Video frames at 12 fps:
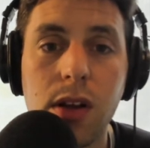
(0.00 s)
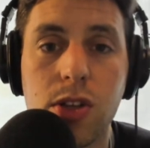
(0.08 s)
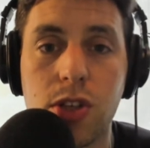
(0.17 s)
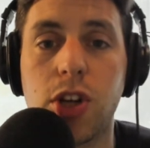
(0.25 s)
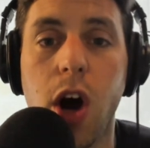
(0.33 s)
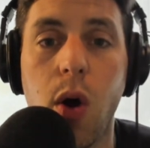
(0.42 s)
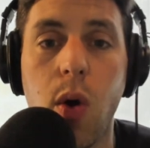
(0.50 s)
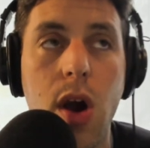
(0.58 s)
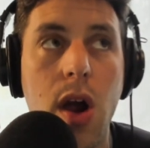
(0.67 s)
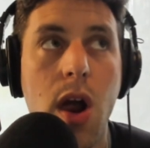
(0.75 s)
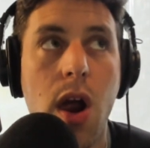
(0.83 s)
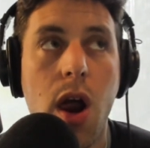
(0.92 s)
So,
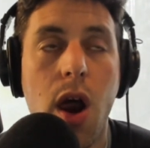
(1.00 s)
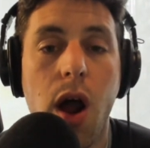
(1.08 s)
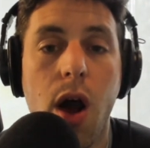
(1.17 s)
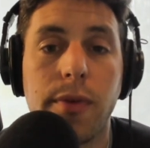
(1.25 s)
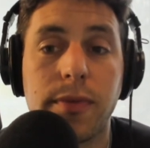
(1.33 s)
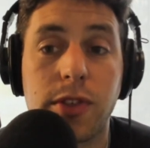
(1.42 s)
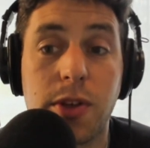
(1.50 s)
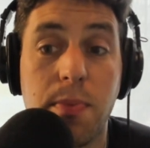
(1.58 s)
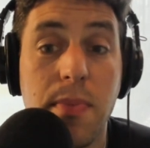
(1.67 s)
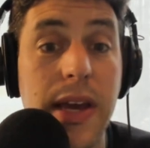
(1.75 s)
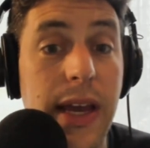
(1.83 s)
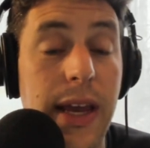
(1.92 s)
to
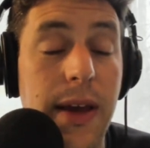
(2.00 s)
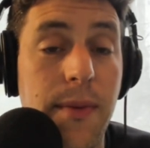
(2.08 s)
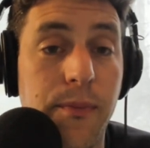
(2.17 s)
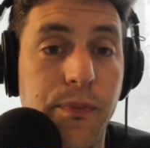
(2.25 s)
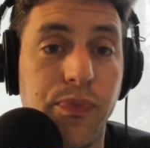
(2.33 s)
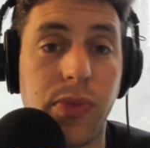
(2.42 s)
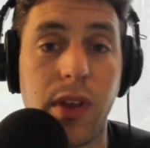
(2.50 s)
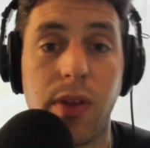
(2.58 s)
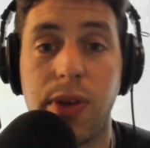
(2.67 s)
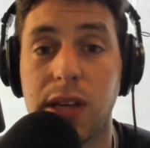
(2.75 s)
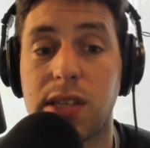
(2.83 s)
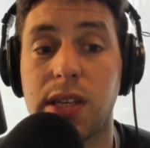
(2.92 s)
me,
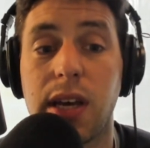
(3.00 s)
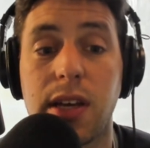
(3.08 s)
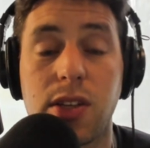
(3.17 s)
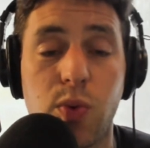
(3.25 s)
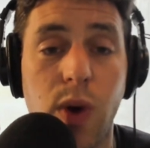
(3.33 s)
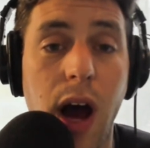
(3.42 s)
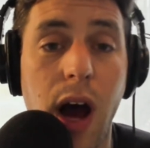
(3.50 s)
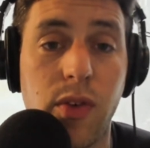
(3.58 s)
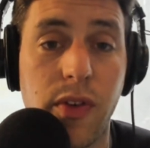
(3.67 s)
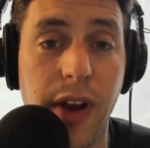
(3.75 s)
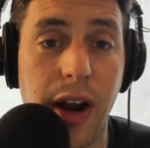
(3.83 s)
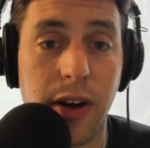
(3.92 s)
this is Ron
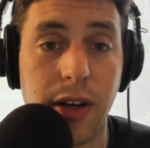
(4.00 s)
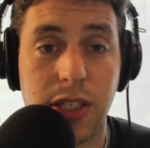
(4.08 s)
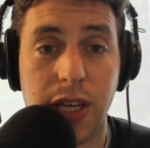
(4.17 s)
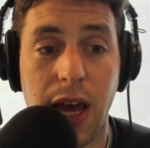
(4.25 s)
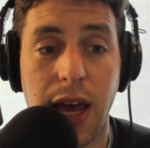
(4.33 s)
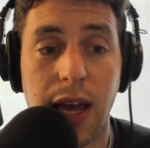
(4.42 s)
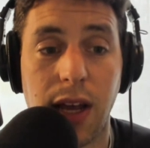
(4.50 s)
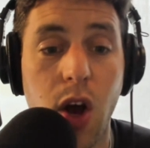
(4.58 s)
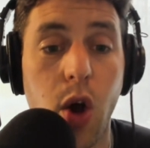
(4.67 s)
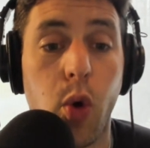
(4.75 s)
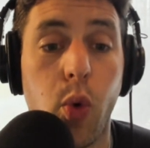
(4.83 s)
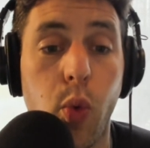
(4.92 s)
Rivera saying,
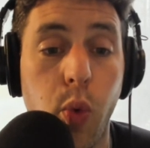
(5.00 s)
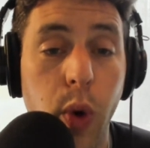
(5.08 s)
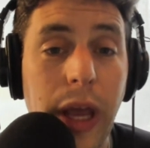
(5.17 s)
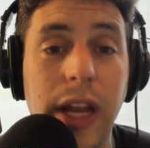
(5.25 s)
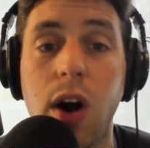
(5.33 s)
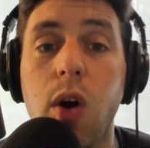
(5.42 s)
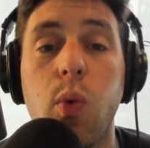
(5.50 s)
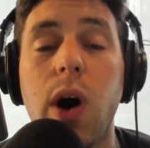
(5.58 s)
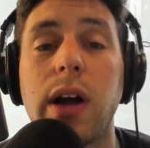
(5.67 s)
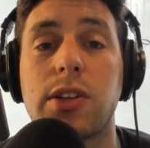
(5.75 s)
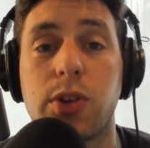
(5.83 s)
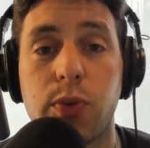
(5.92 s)
we don't
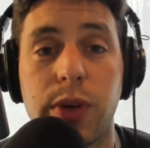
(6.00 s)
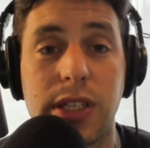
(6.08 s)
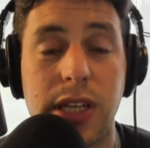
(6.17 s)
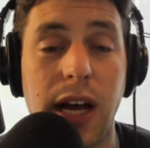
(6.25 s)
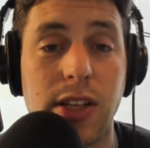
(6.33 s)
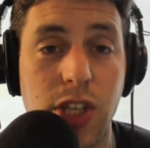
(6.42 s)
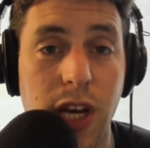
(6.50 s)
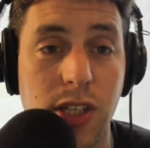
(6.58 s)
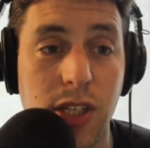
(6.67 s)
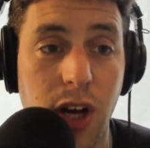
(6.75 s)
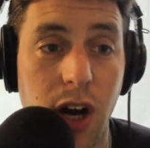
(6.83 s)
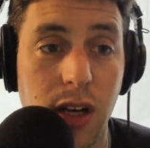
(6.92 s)
want to re-sign
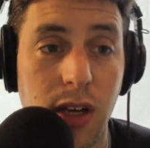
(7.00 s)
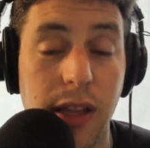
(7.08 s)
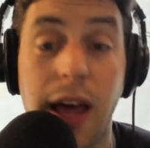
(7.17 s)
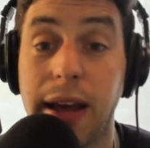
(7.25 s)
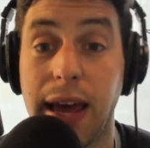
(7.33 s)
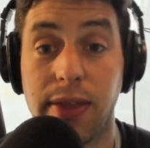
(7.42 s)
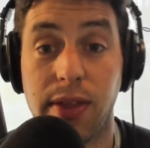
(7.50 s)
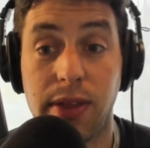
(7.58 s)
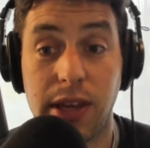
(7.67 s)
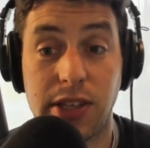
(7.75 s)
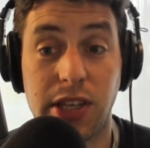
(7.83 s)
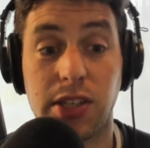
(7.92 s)
Chase Young. And again,
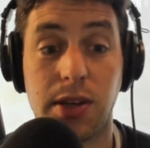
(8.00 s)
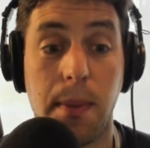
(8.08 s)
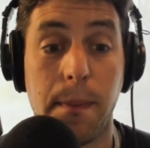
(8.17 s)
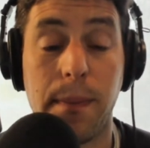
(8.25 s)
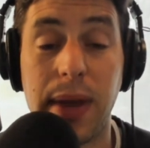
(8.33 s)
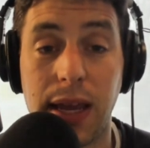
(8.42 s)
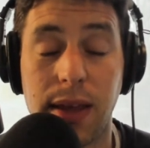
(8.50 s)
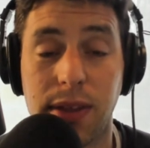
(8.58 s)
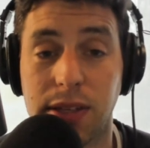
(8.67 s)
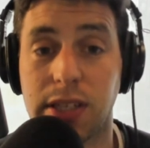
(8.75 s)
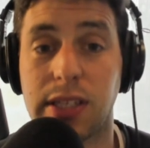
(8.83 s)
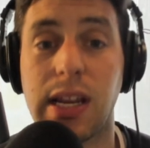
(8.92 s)
this is me.
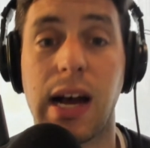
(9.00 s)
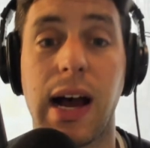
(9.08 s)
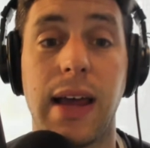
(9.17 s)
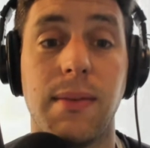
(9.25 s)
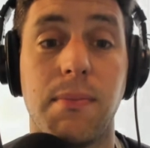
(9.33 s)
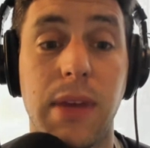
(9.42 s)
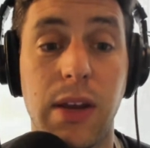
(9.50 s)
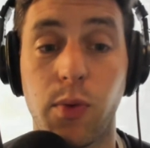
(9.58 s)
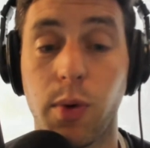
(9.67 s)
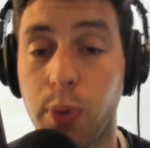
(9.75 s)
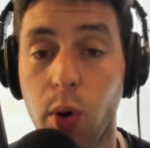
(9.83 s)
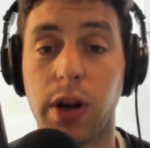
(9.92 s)
This is not me
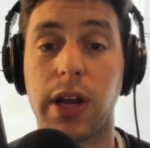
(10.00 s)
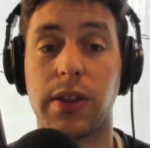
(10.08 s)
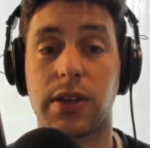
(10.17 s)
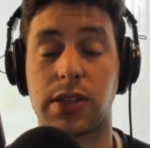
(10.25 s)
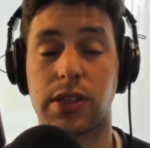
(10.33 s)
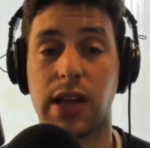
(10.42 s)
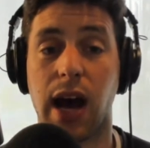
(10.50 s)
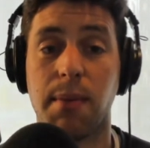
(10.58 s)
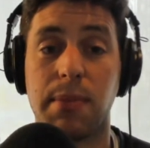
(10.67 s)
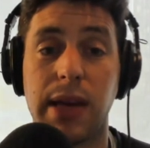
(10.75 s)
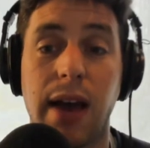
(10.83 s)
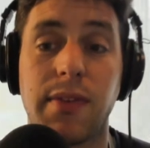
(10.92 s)
reporting. This is not
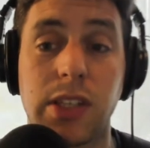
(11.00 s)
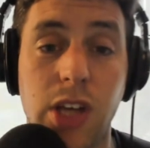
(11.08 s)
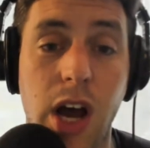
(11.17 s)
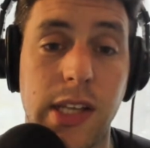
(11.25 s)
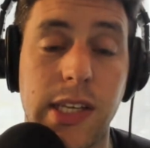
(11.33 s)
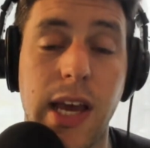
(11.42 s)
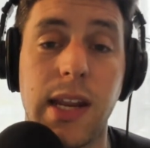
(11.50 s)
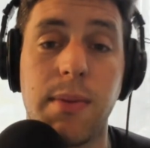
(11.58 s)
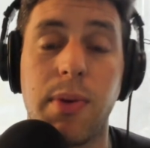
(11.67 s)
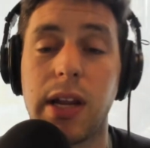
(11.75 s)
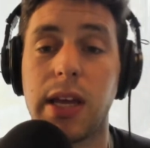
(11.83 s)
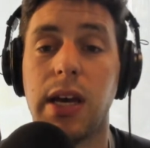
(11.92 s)
me having talked to
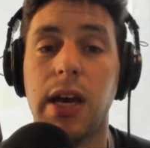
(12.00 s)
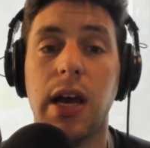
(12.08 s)
anybody.